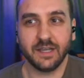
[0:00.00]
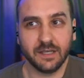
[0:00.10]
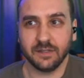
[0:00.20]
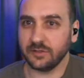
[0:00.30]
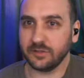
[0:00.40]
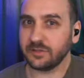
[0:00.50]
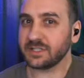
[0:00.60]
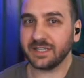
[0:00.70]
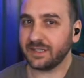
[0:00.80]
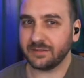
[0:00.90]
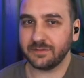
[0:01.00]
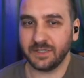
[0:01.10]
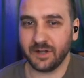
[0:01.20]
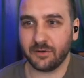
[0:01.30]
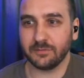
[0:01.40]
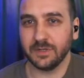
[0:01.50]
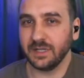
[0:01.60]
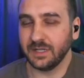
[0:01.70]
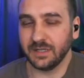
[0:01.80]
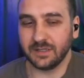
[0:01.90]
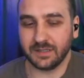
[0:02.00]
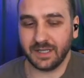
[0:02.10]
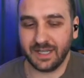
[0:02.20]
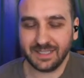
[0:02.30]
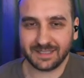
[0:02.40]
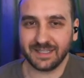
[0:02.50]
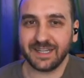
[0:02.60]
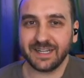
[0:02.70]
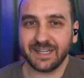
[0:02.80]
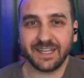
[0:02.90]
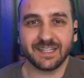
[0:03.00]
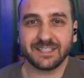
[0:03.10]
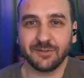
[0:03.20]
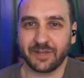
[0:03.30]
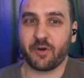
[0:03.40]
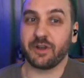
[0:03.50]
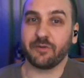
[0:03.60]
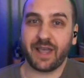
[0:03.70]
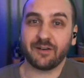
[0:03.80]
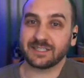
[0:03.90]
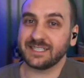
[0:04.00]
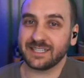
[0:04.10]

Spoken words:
Looks like, you know, it's leaning into like Mario Galaxy stuff,